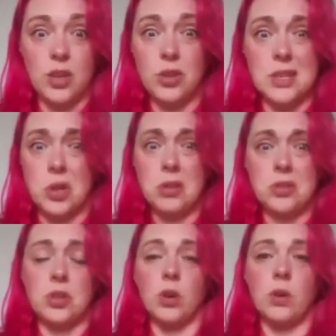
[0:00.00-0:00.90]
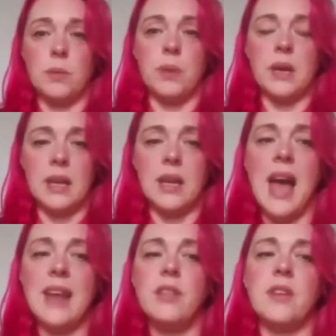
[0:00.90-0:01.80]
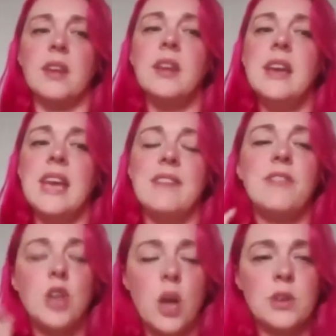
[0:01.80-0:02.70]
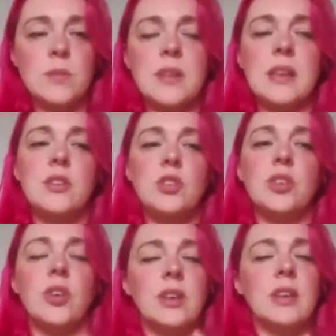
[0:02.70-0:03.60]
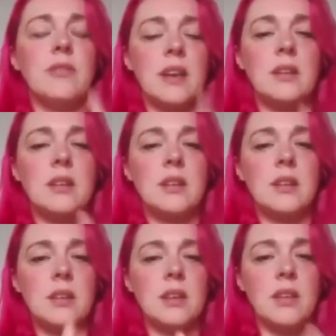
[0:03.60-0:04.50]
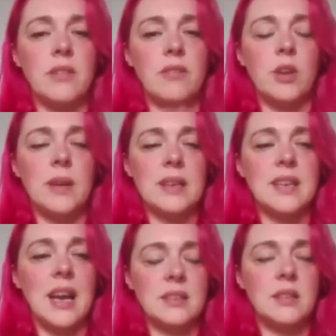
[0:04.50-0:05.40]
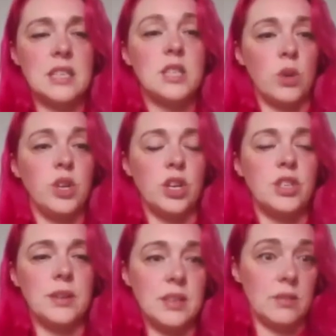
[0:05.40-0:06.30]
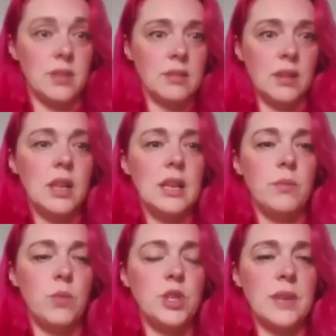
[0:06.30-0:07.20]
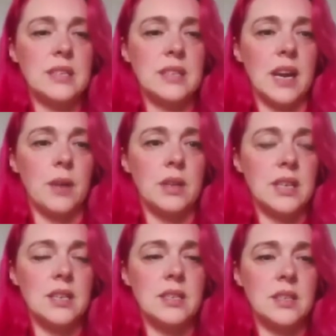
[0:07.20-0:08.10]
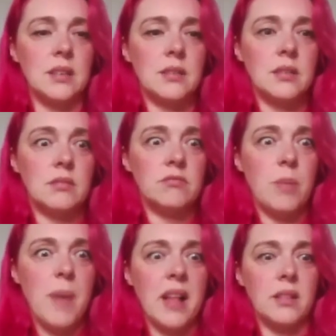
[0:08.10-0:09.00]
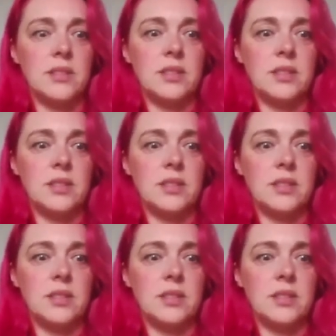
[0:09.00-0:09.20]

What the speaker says: good and it's not school, but anything, even if I know it's something to enjoy, if I verbalise it as this is what you're going to do, we'll do this now, it's instant withheld.